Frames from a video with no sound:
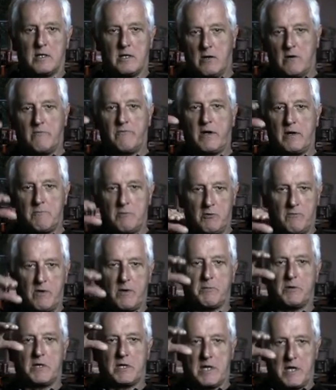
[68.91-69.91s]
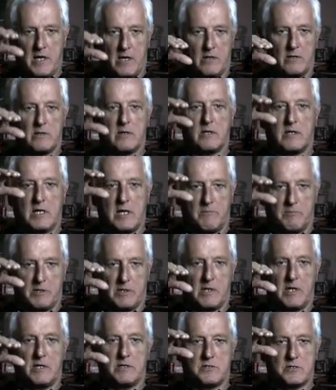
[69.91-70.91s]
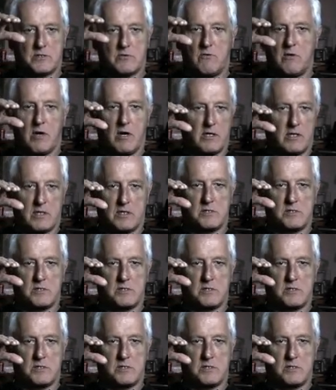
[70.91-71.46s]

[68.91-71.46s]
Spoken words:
You know, if I move up and down and keep the lens square,